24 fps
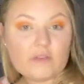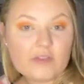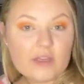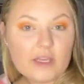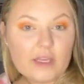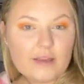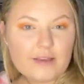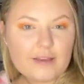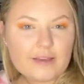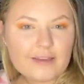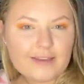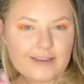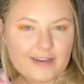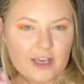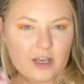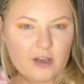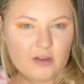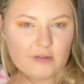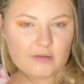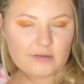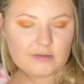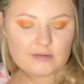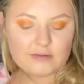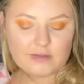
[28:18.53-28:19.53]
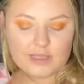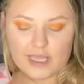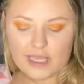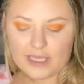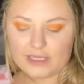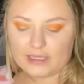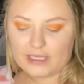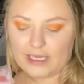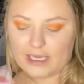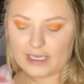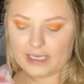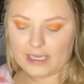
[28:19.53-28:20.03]
it, you know?
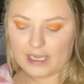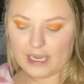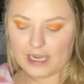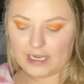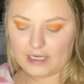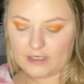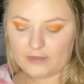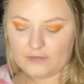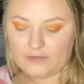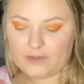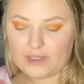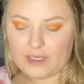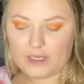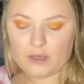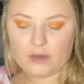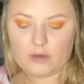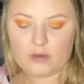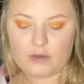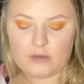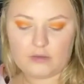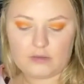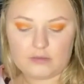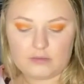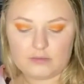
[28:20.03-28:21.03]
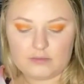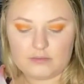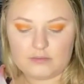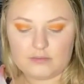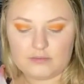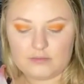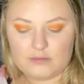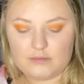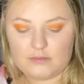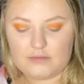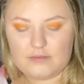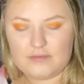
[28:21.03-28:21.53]
And like kind of like
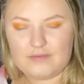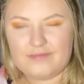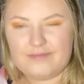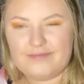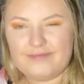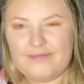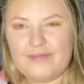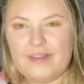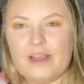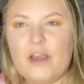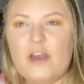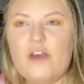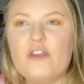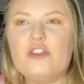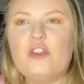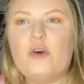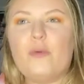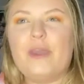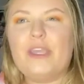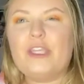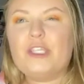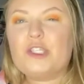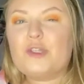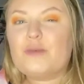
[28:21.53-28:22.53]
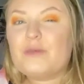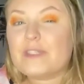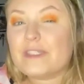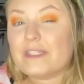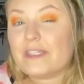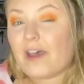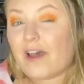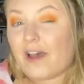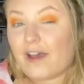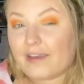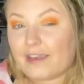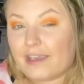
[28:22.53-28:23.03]
the way she was
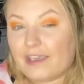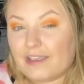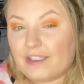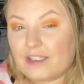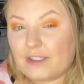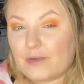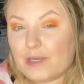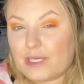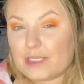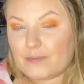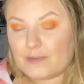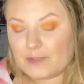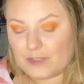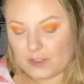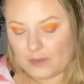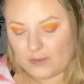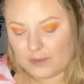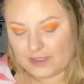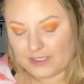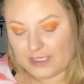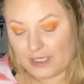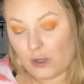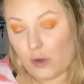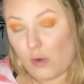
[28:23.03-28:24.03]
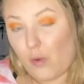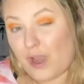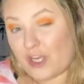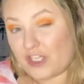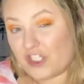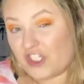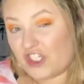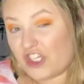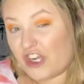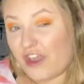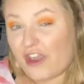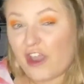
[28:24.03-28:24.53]
talking to us was almost like
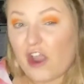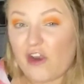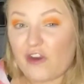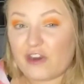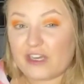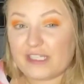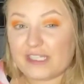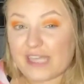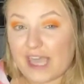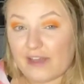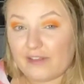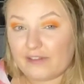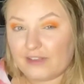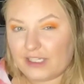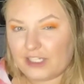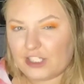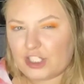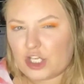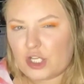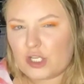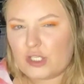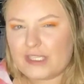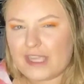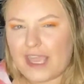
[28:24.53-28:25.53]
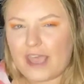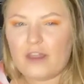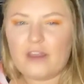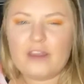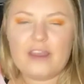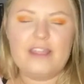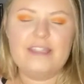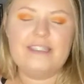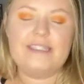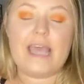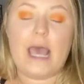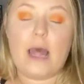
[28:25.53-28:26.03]
questioning our
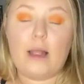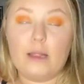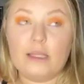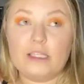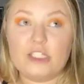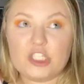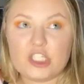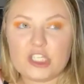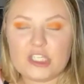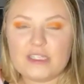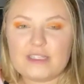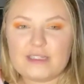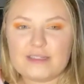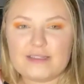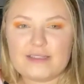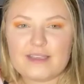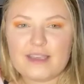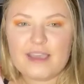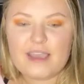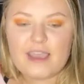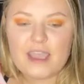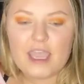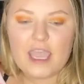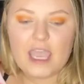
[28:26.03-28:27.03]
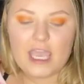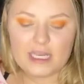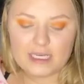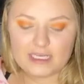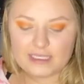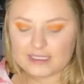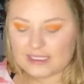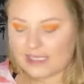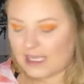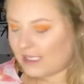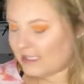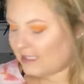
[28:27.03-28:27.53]
intelligence in a
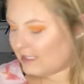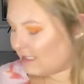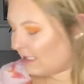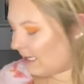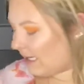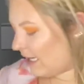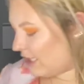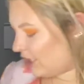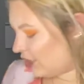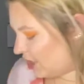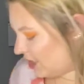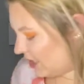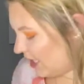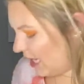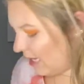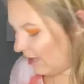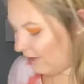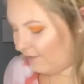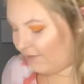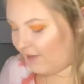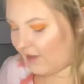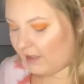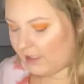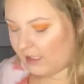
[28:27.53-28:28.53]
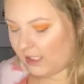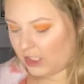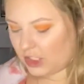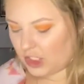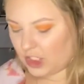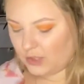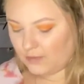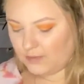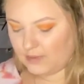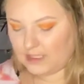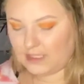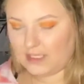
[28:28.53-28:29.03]
sense. Like I just kind of felt like
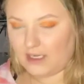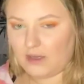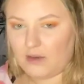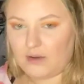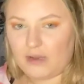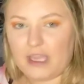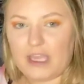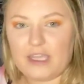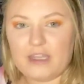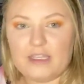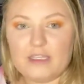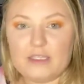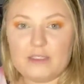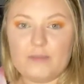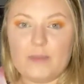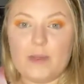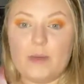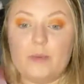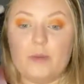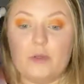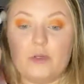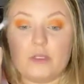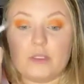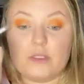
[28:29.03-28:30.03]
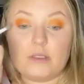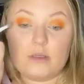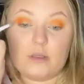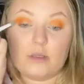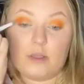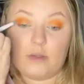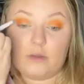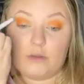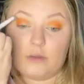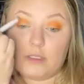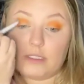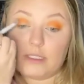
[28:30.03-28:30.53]
she was like, okay, these people are
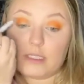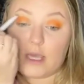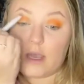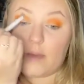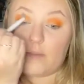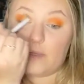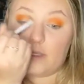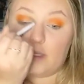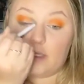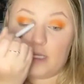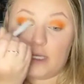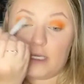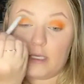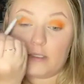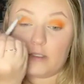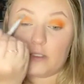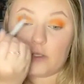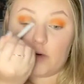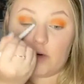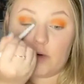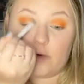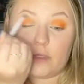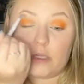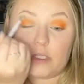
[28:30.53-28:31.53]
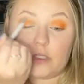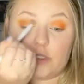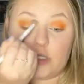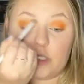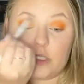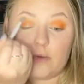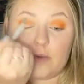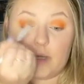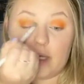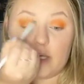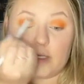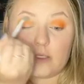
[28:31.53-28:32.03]
clearly dumb and like don't know what they're
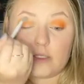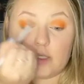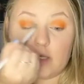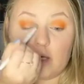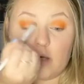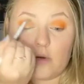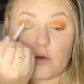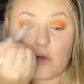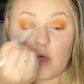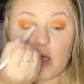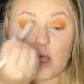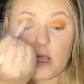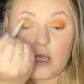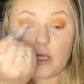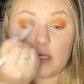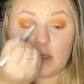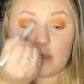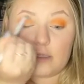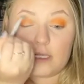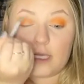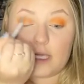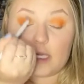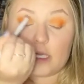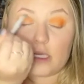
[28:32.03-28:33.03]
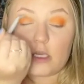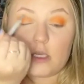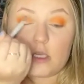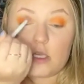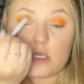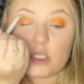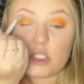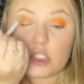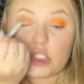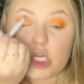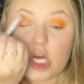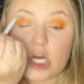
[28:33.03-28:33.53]
doing. So like
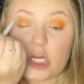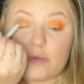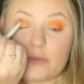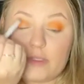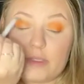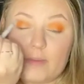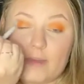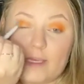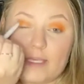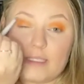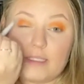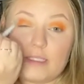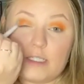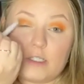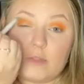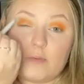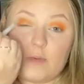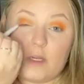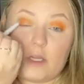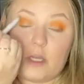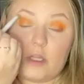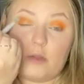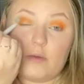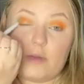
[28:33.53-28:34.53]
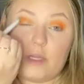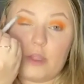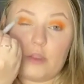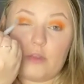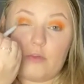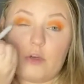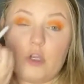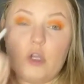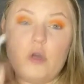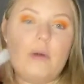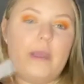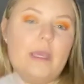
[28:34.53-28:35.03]
started with the basics, went all the way
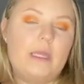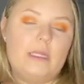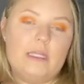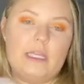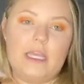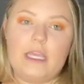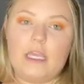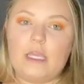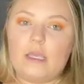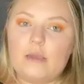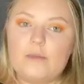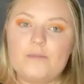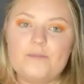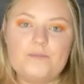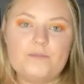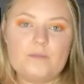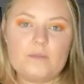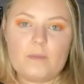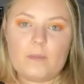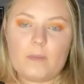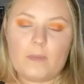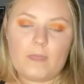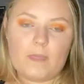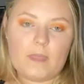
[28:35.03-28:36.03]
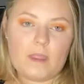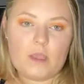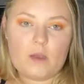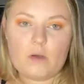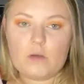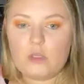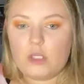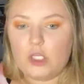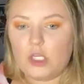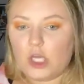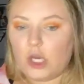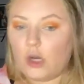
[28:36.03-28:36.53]
through, and like,
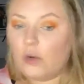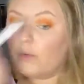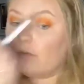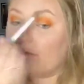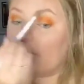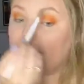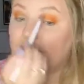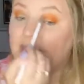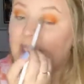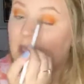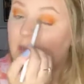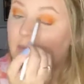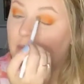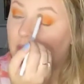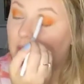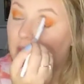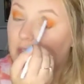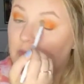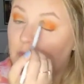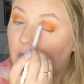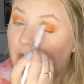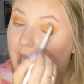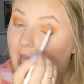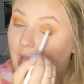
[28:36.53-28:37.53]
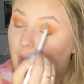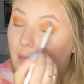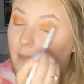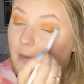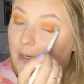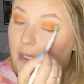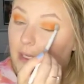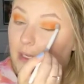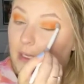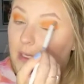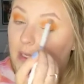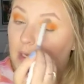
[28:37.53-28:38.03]
you know, the same things were
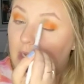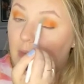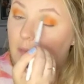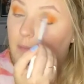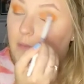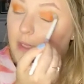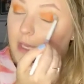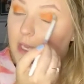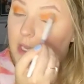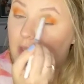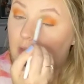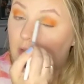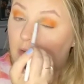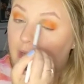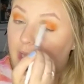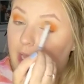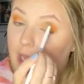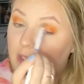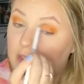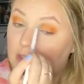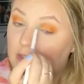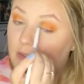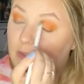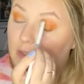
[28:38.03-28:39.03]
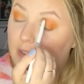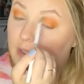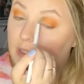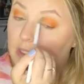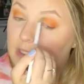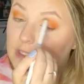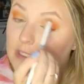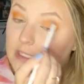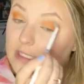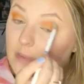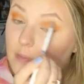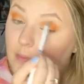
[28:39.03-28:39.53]
happening. And I'm like, okay, so like
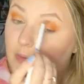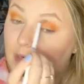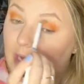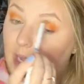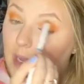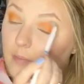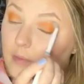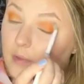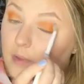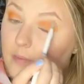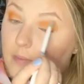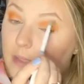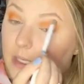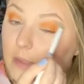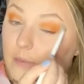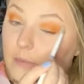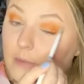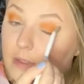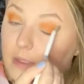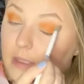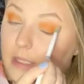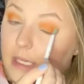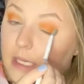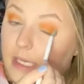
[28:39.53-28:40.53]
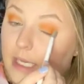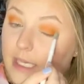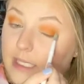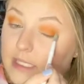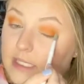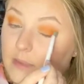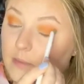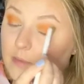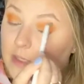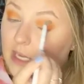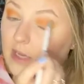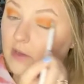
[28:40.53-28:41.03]
this is a problem. Can we like get
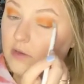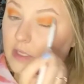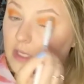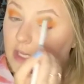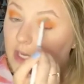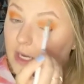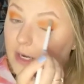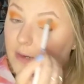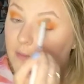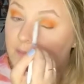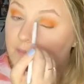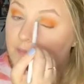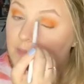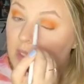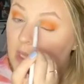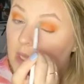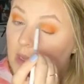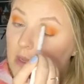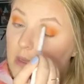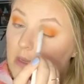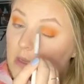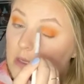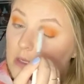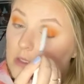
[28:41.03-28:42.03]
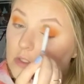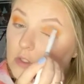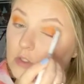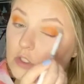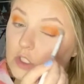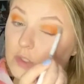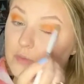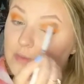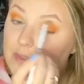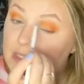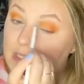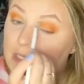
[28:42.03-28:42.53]
someone out here? So
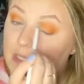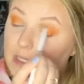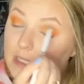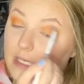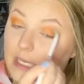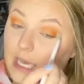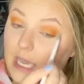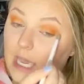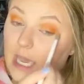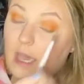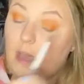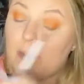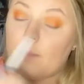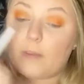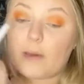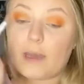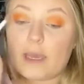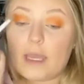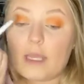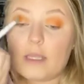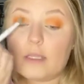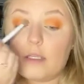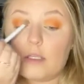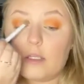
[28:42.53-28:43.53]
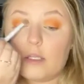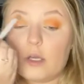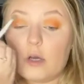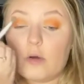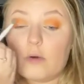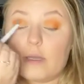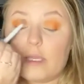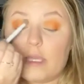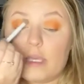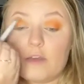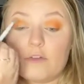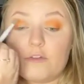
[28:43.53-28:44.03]
she was like, yeah, but you
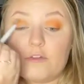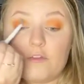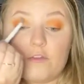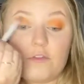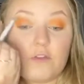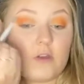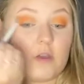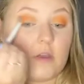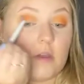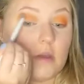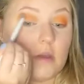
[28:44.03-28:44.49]
know, if